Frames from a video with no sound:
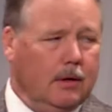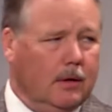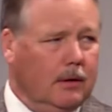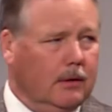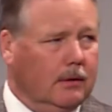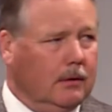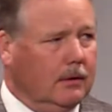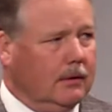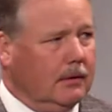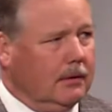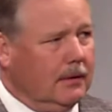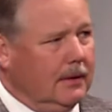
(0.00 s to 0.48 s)

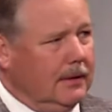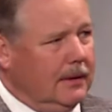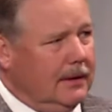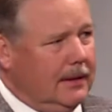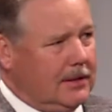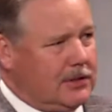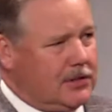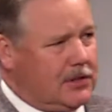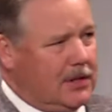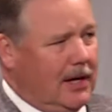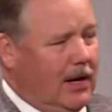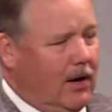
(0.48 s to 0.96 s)
uh,
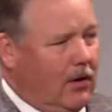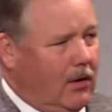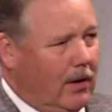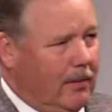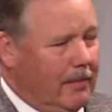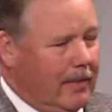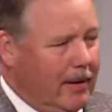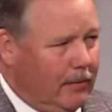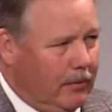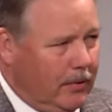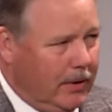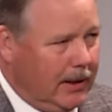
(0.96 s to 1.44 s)
let's see how our
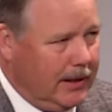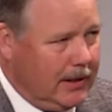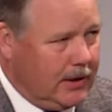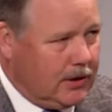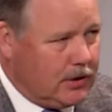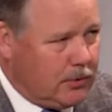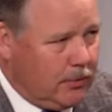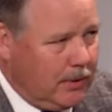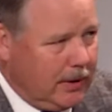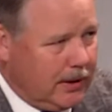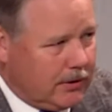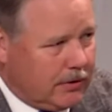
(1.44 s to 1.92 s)
memory
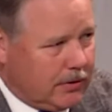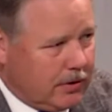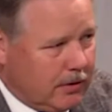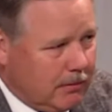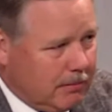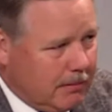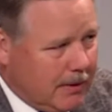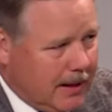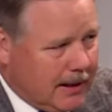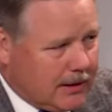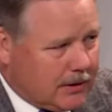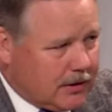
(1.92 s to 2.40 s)
is. We could turn
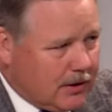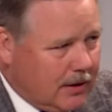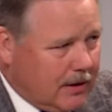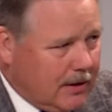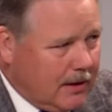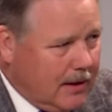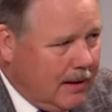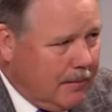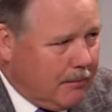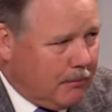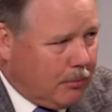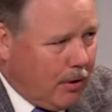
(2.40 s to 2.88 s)
back to
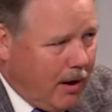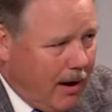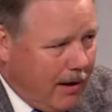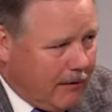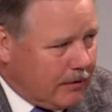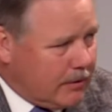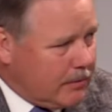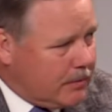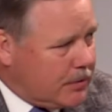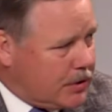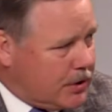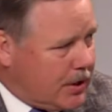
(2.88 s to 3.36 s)

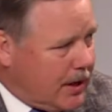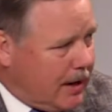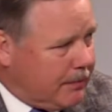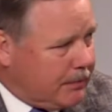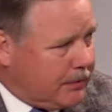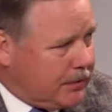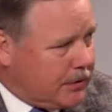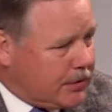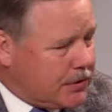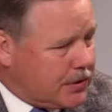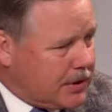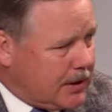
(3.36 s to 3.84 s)
Proverbs
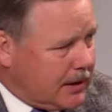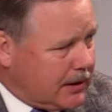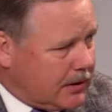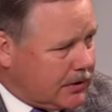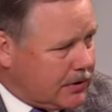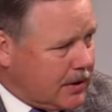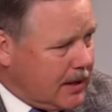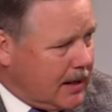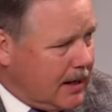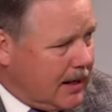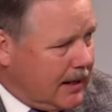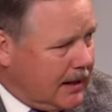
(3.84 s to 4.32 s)
chapter
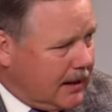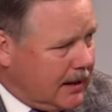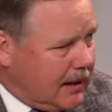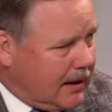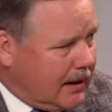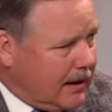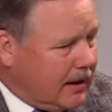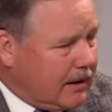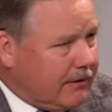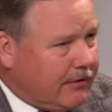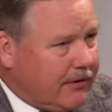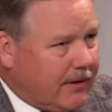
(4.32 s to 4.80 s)
6 and
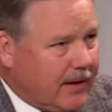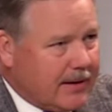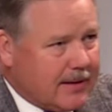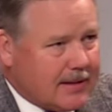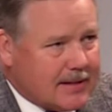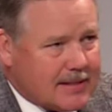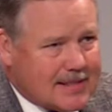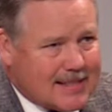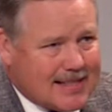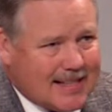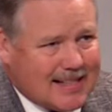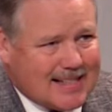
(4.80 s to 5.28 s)
identify the
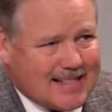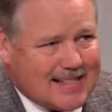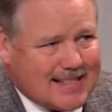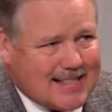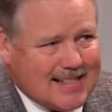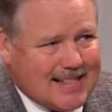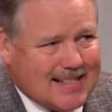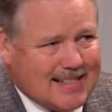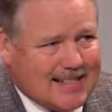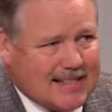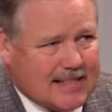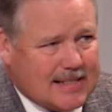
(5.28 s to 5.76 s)
six
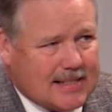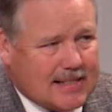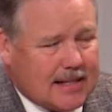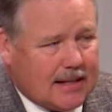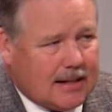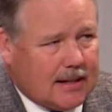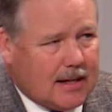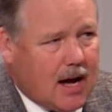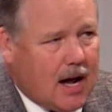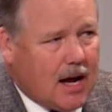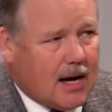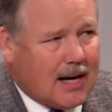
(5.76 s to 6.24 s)
sins
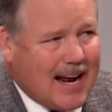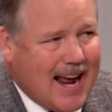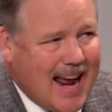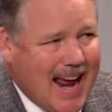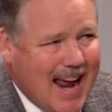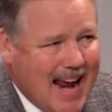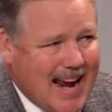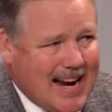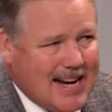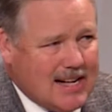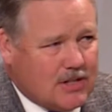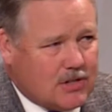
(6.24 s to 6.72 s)
that God
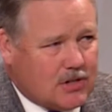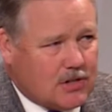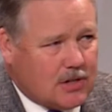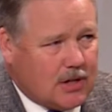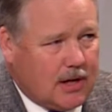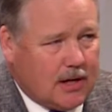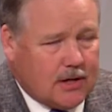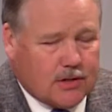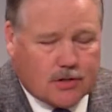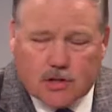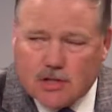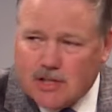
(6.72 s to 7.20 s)
hates,
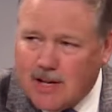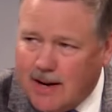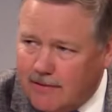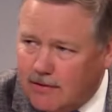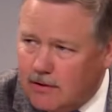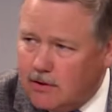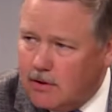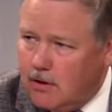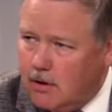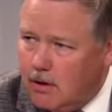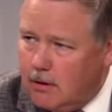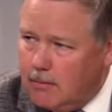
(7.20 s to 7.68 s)
yea,
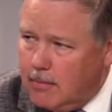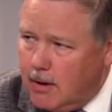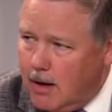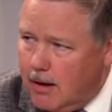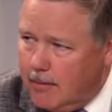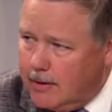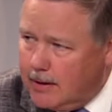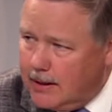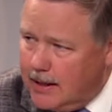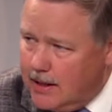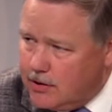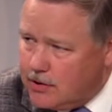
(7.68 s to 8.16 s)
seven are an
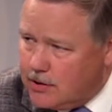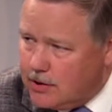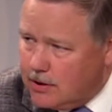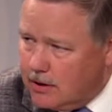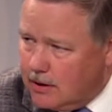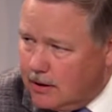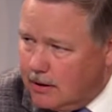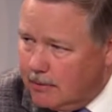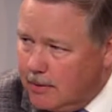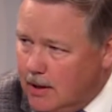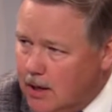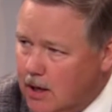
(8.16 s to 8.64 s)
abomination to
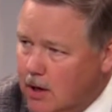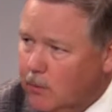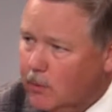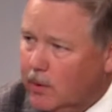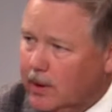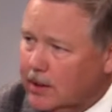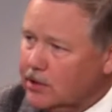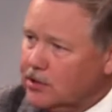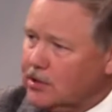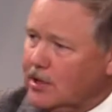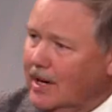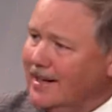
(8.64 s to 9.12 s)
him.
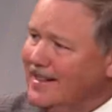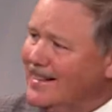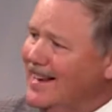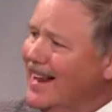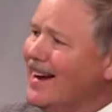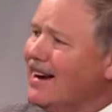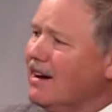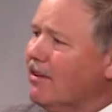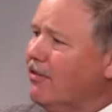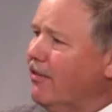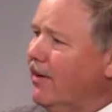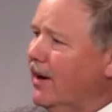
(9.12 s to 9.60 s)
We just
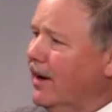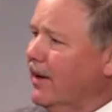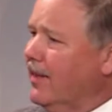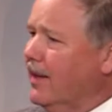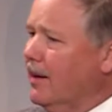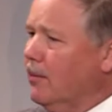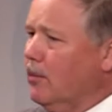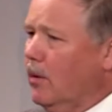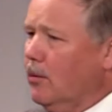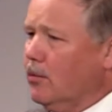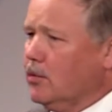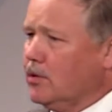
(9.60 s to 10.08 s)
identify
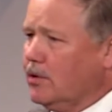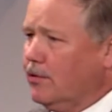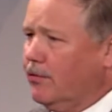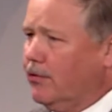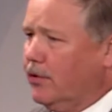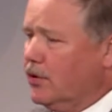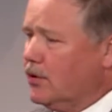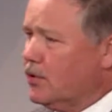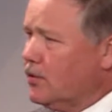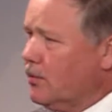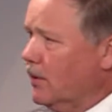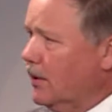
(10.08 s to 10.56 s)
them. What was the
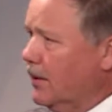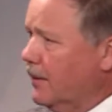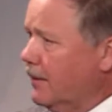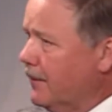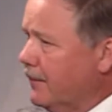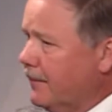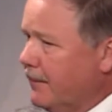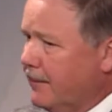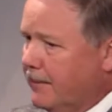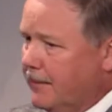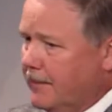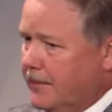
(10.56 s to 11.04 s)
first one?
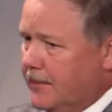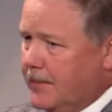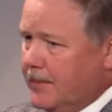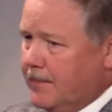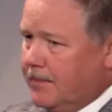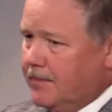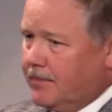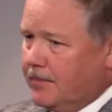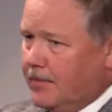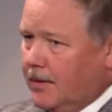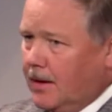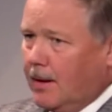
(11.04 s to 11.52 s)

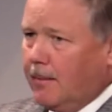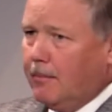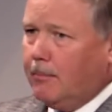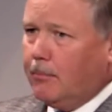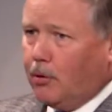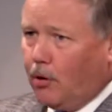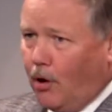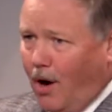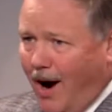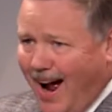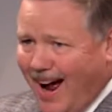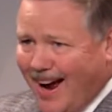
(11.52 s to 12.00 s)

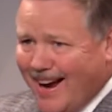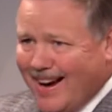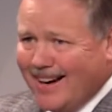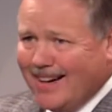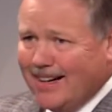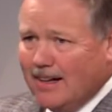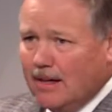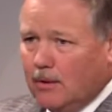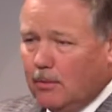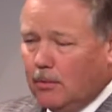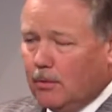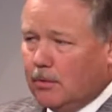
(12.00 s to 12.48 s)

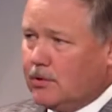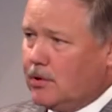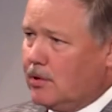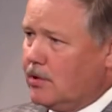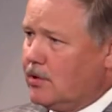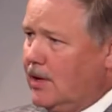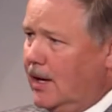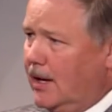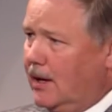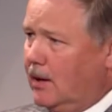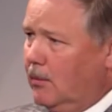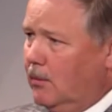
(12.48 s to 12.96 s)
Pride. What was the
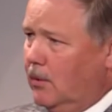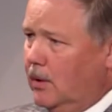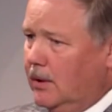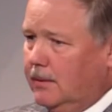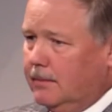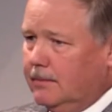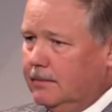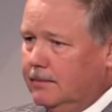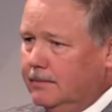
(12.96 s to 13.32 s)
second one?